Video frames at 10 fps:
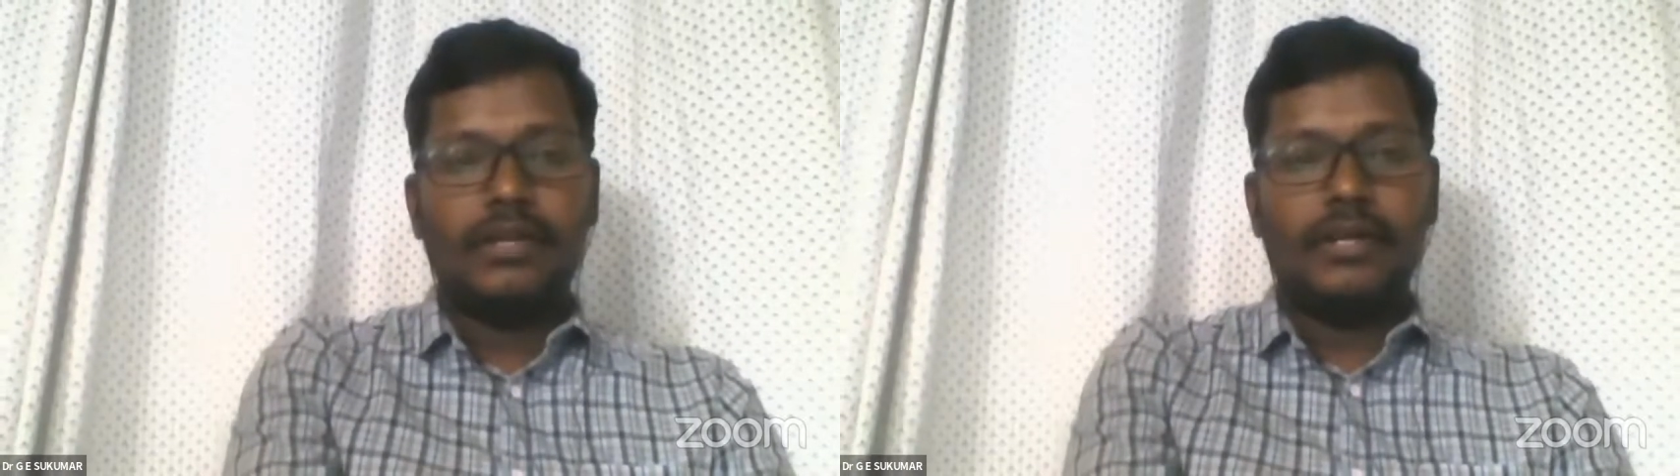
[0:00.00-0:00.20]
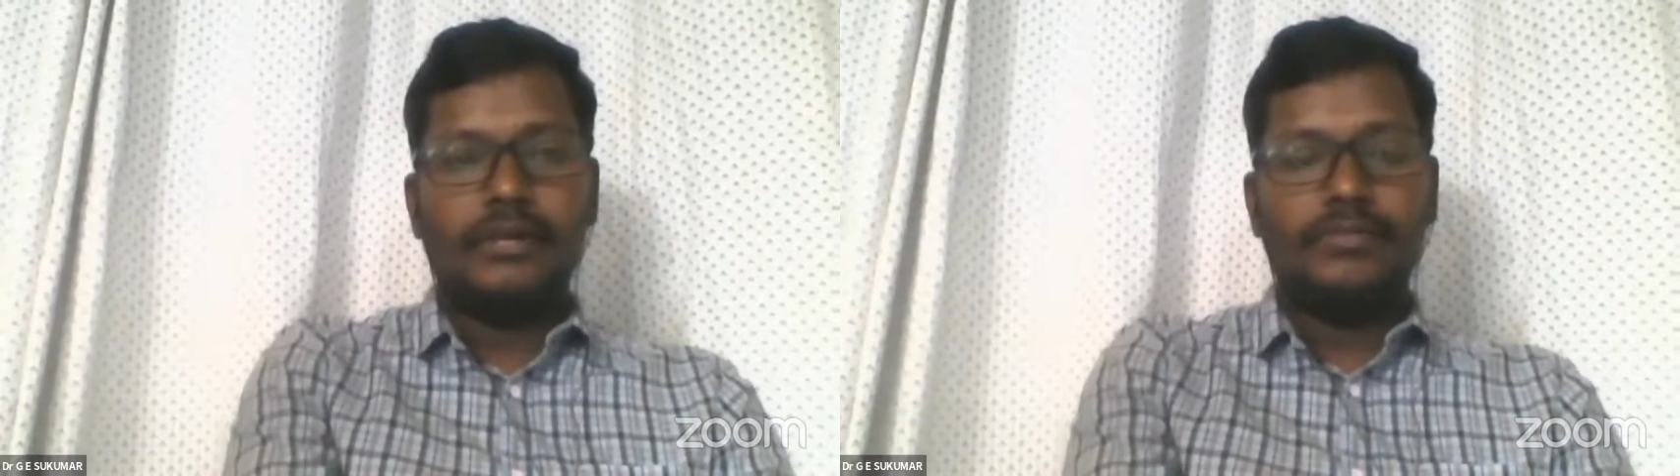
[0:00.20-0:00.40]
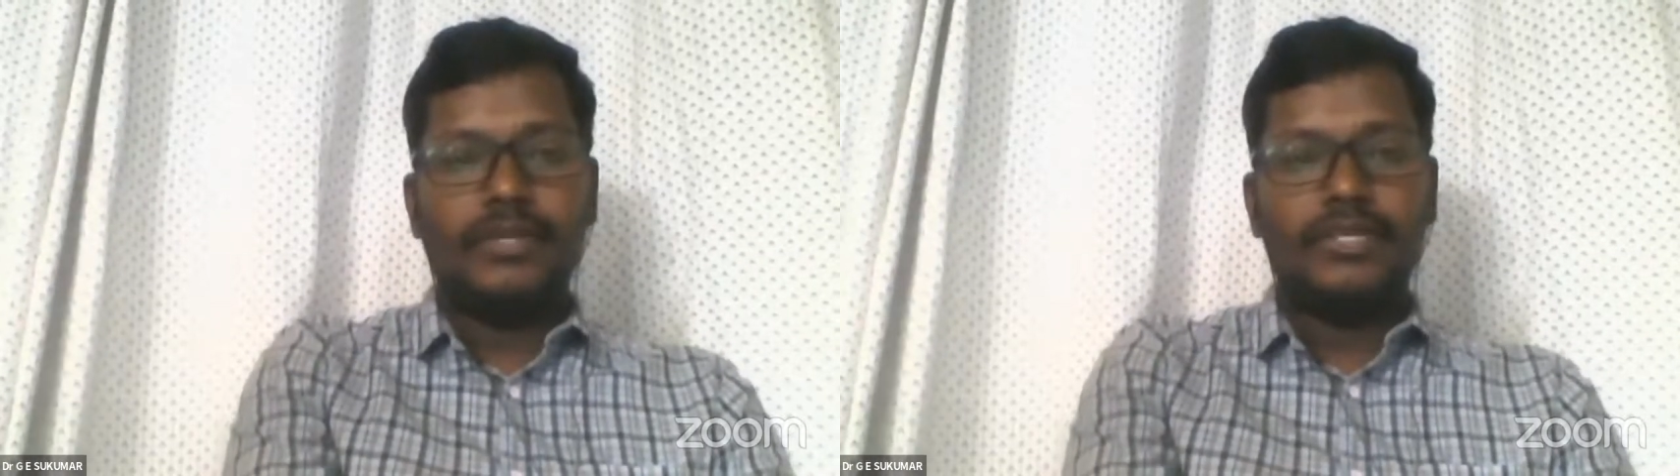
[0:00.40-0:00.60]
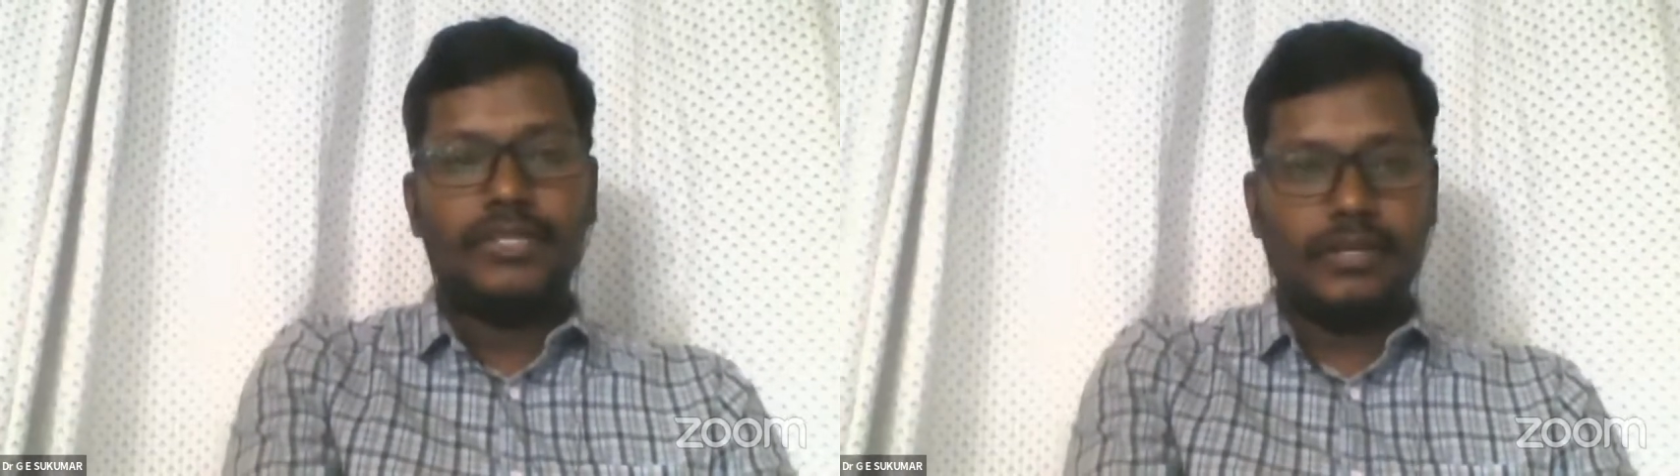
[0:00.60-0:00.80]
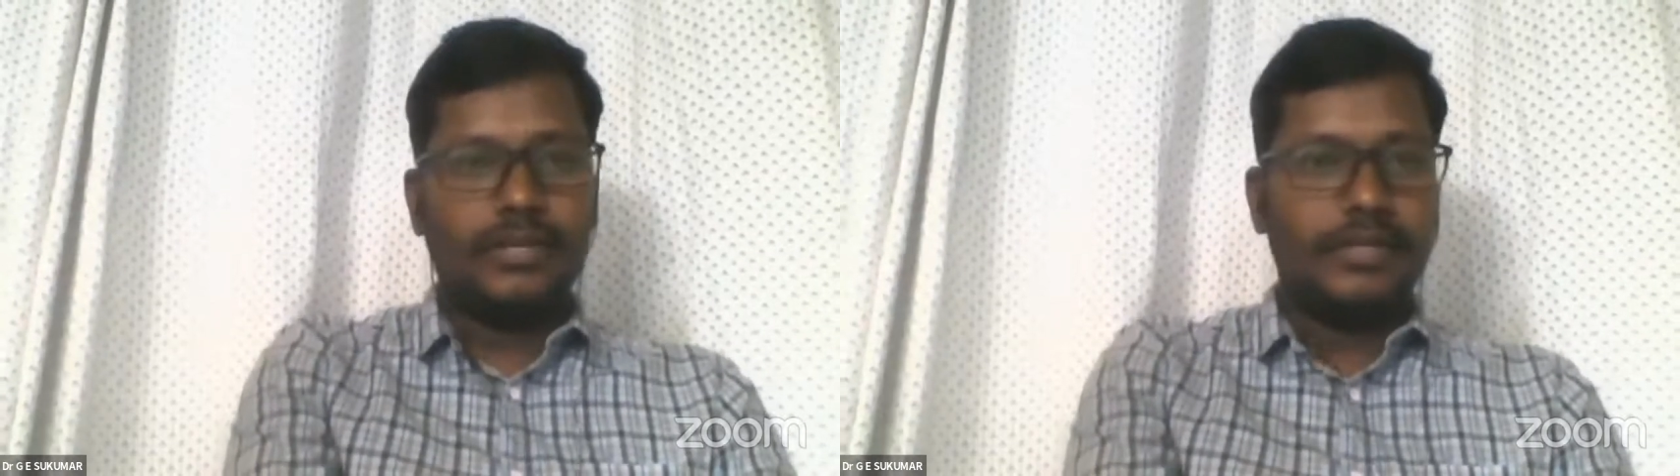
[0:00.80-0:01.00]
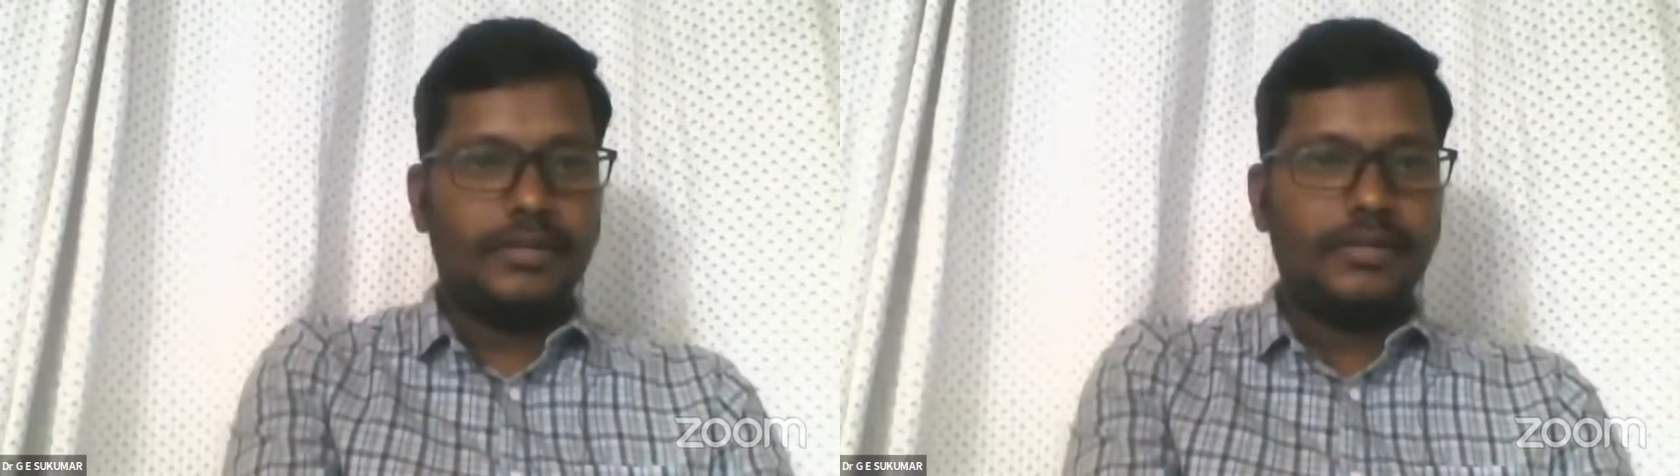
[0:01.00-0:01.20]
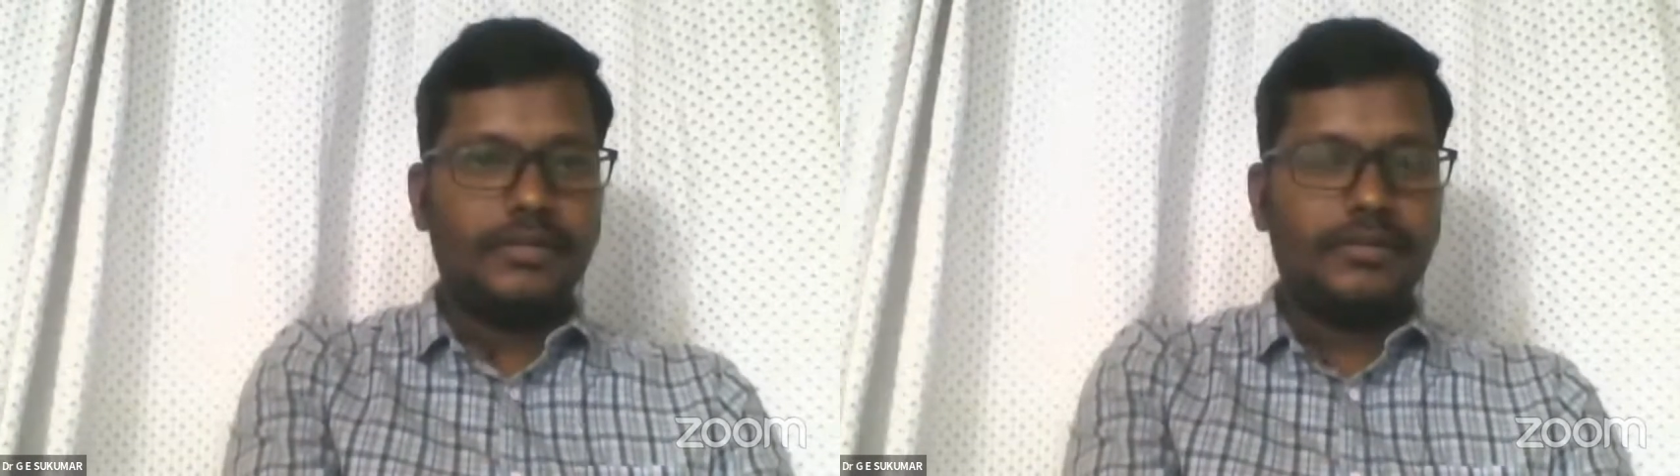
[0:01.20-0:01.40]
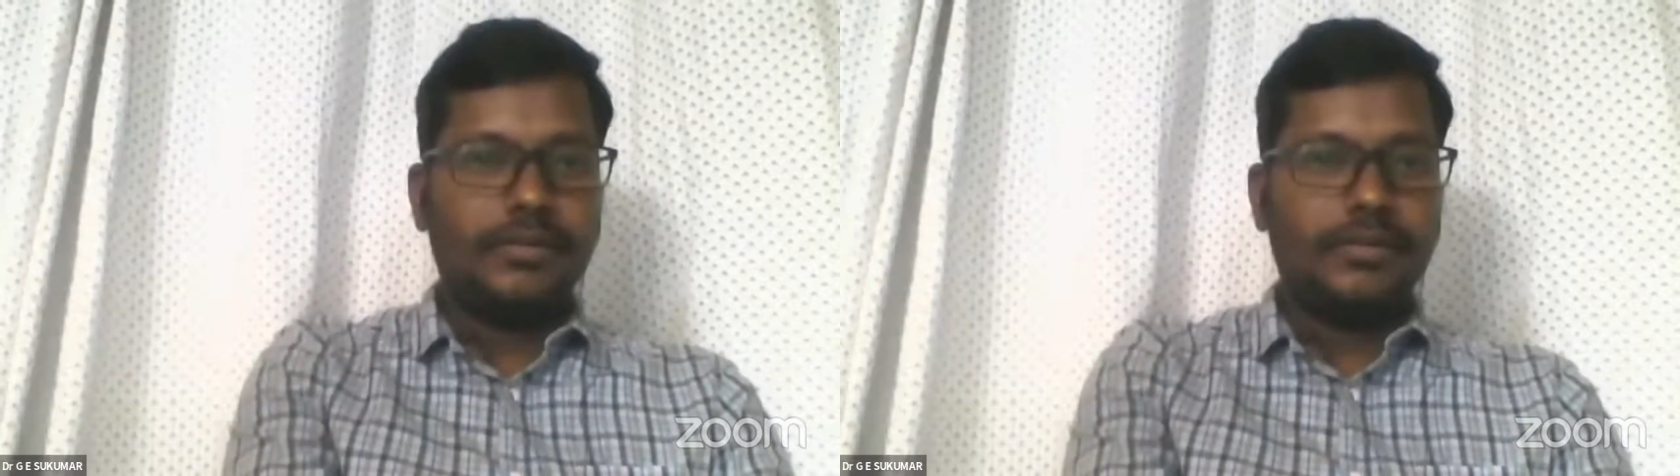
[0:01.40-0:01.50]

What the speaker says: and we generally